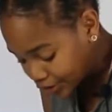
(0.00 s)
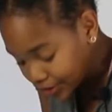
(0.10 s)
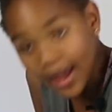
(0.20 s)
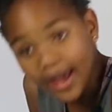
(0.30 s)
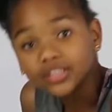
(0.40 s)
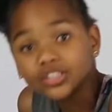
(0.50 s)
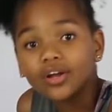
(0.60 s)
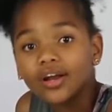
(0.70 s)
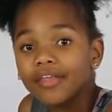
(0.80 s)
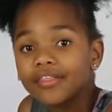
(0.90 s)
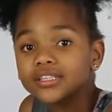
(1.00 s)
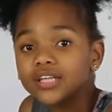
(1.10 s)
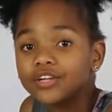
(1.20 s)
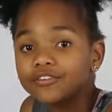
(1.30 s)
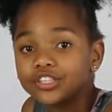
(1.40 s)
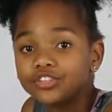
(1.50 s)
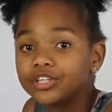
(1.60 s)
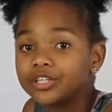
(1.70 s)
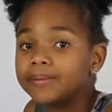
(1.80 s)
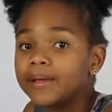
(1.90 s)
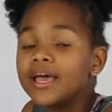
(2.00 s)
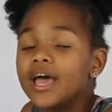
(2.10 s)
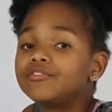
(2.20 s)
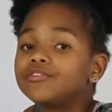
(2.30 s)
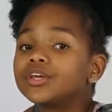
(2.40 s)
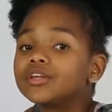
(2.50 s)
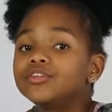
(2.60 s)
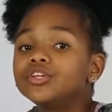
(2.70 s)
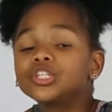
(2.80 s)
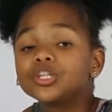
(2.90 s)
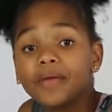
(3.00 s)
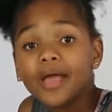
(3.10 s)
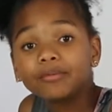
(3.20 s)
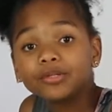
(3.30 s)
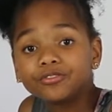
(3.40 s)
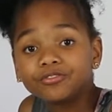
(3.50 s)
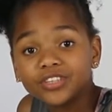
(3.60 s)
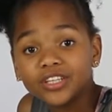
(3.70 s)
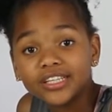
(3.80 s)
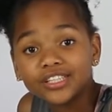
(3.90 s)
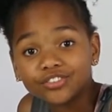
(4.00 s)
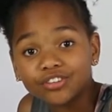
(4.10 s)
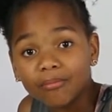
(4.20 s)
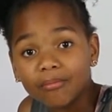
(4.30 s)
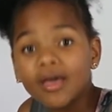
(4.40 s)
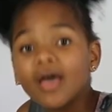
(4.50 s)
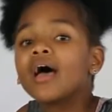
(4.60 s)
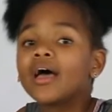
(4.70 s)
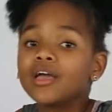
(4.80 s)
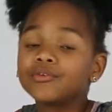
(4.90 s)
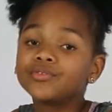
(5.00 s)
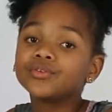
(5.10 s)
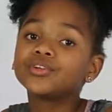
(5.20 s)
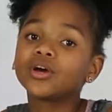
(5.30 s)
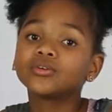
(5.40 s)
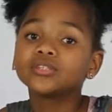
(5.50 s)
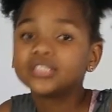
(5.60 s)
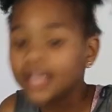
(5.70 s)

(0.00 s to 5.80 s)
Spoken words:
your hands on either side of his rib. If you can, you should be able to feel his rib. If you don't,